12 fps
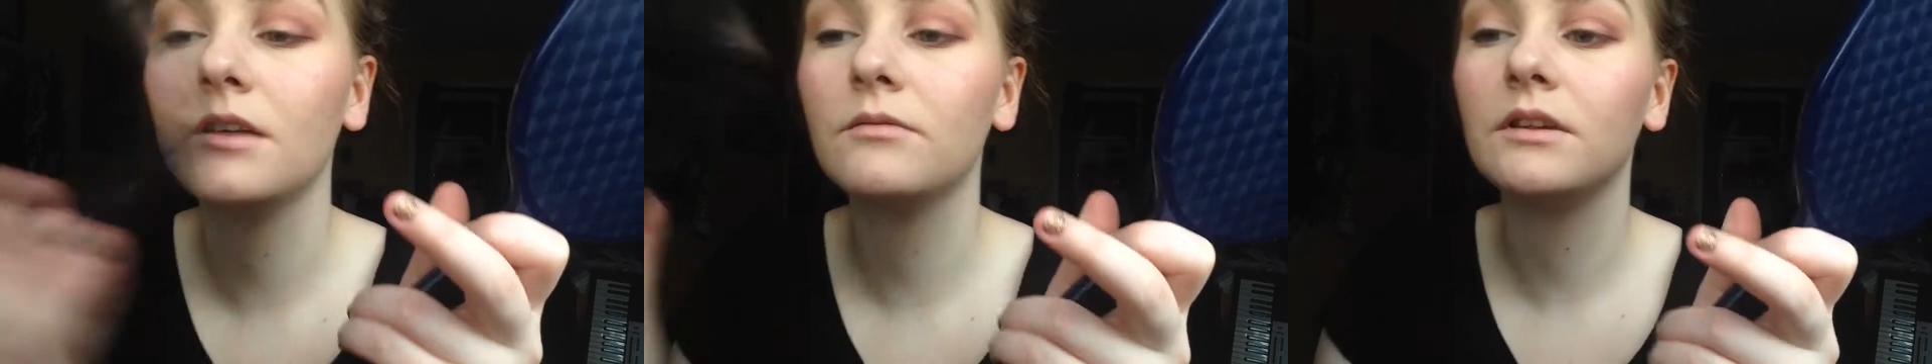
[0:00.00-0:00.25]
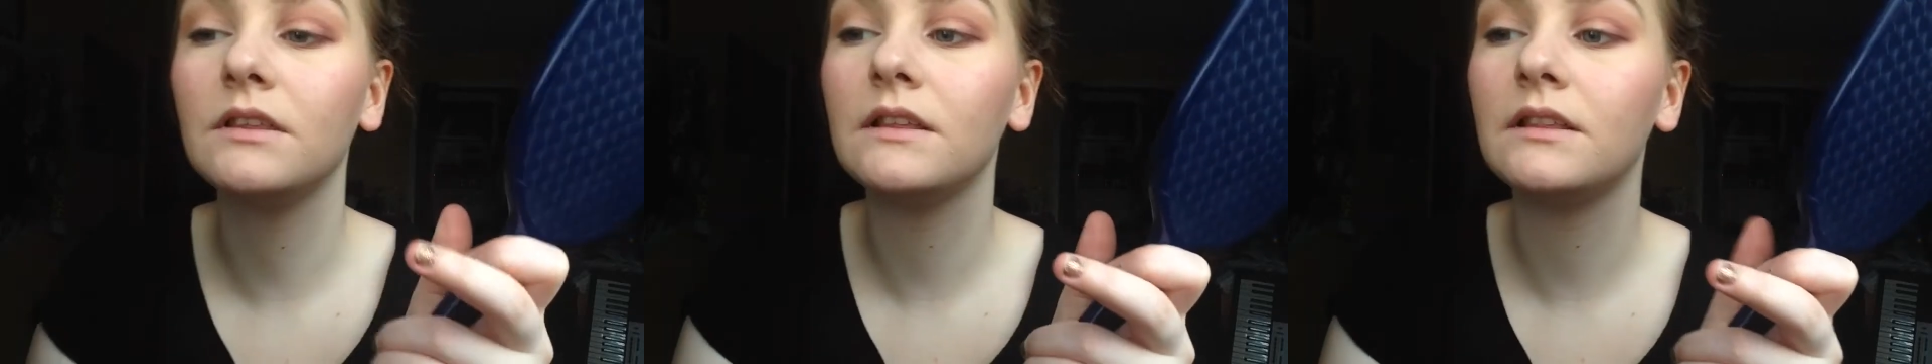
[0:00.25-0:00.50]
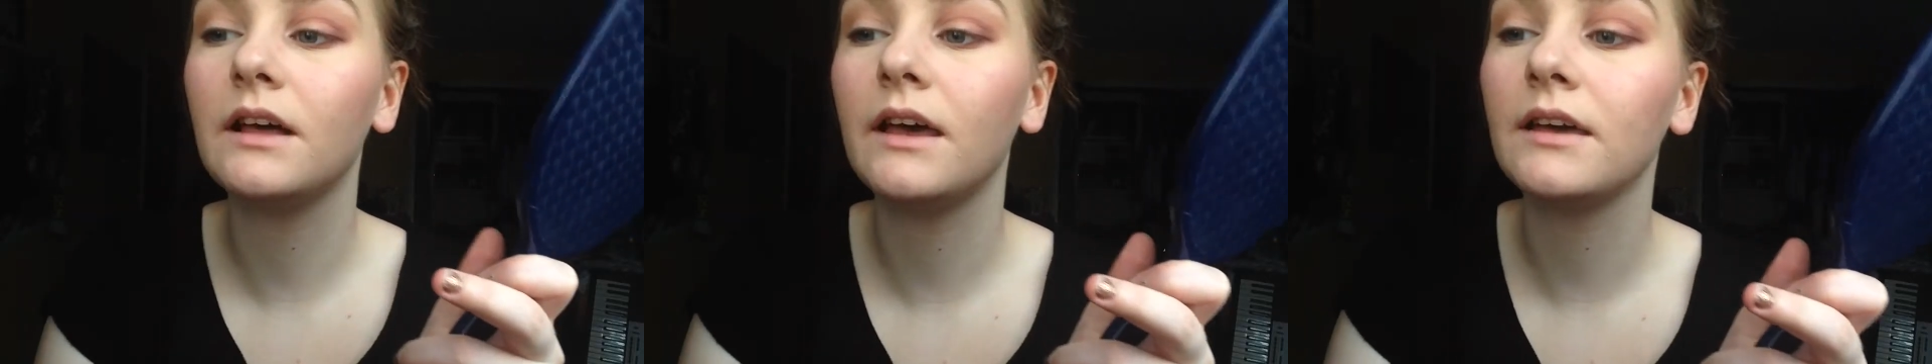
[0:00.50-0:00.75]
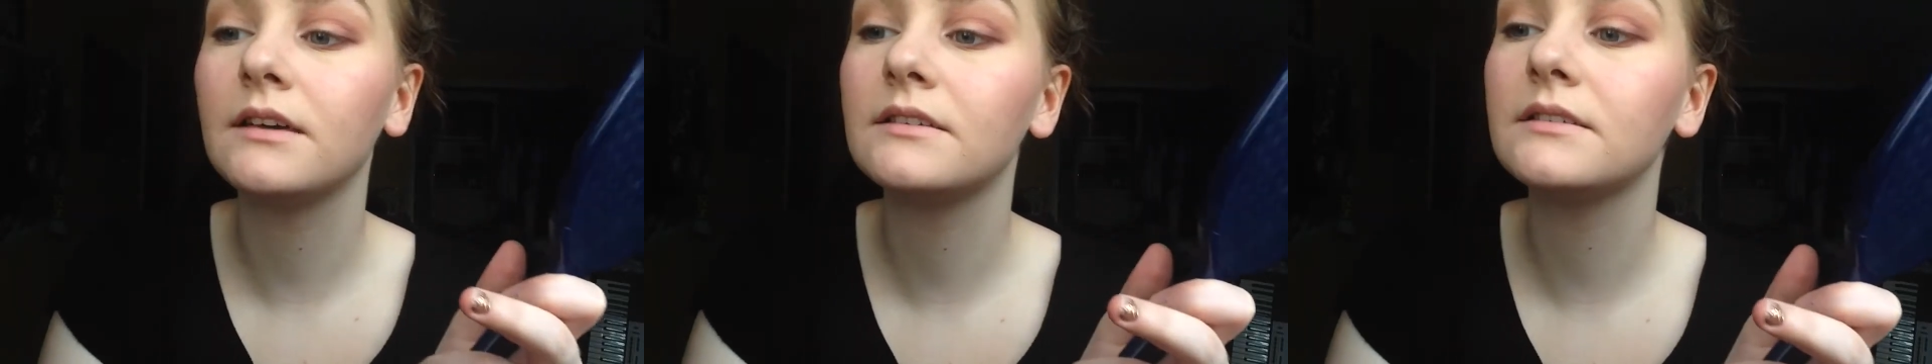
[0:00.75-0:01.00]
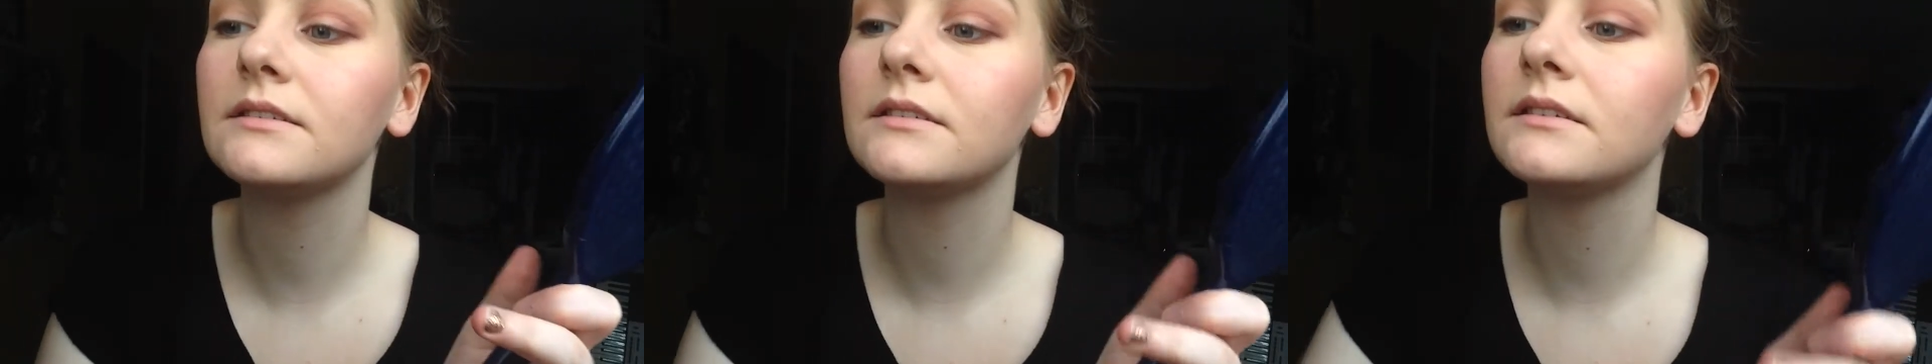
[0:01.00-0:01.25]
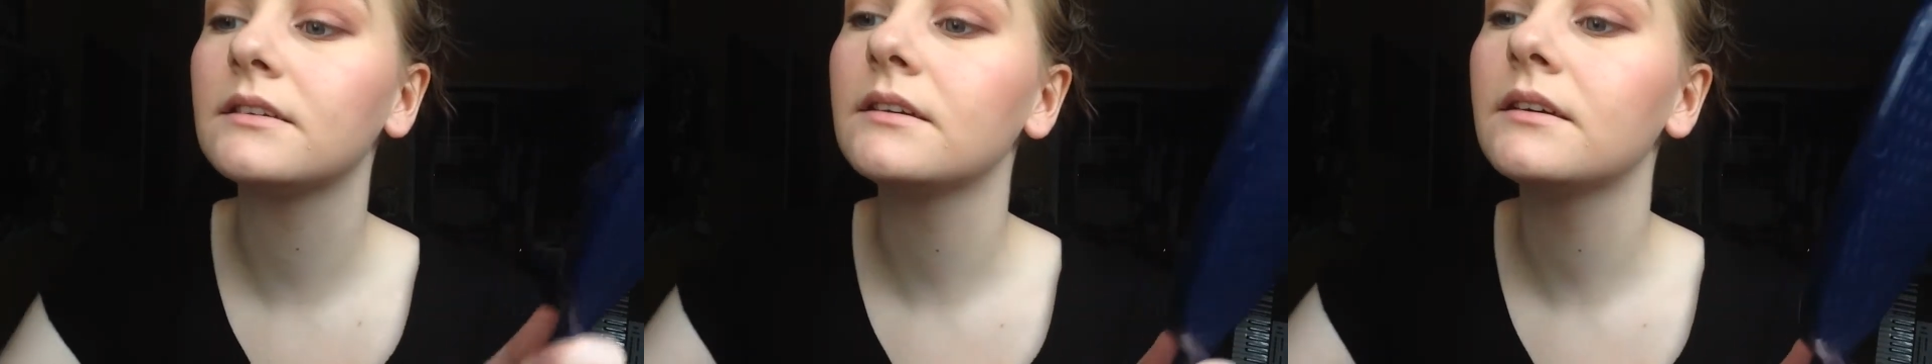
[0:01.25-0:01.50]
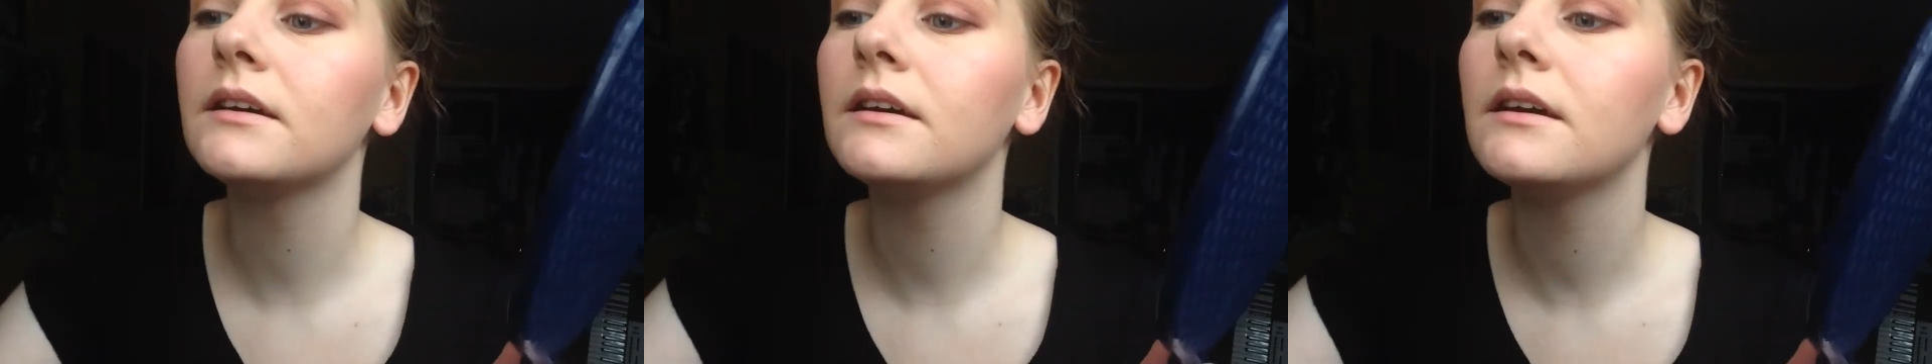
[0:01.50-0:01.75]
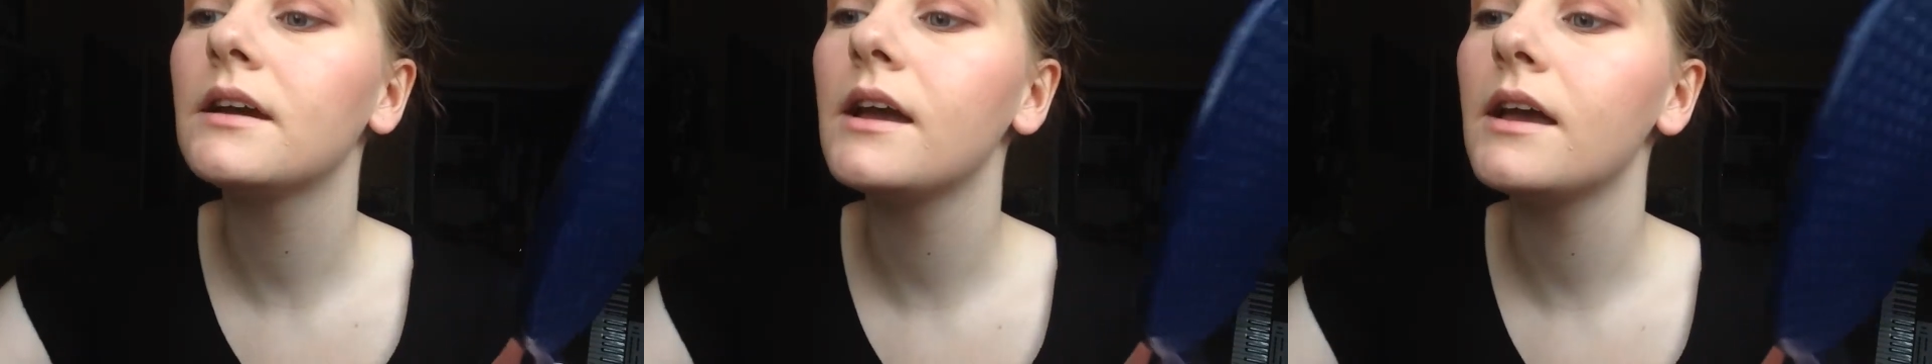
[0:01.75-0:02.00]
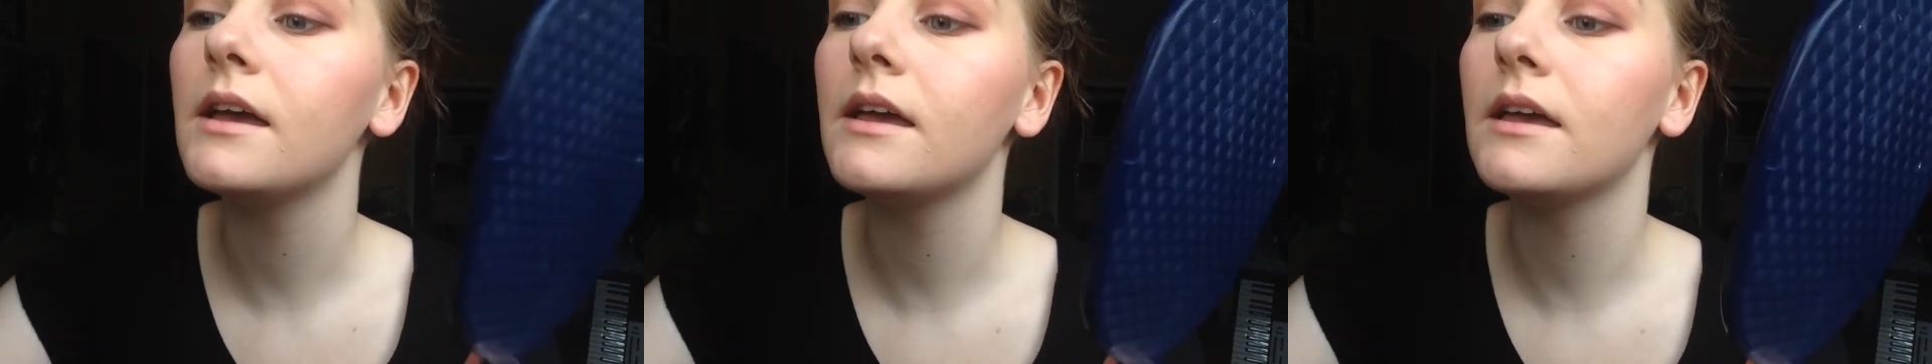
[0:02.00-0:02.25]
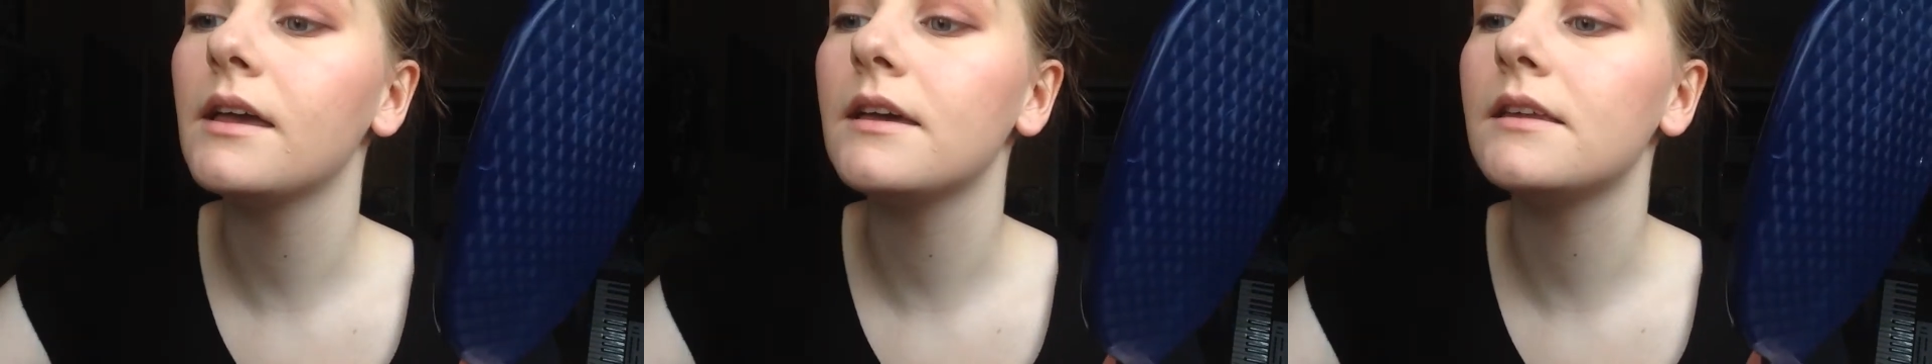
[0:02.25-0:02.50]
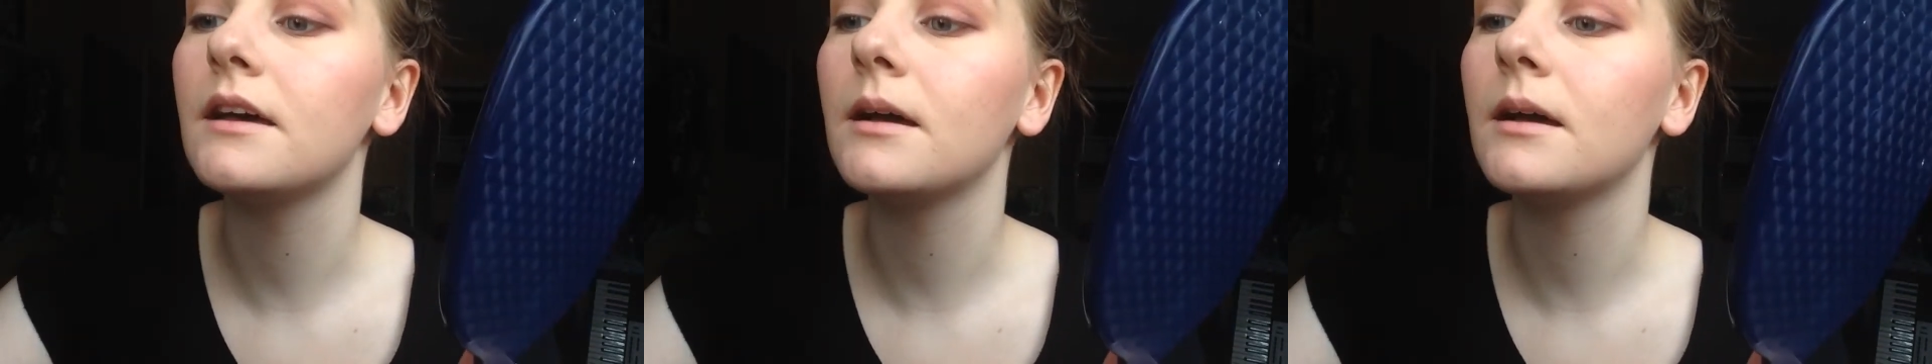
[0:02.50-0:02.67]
really liked, and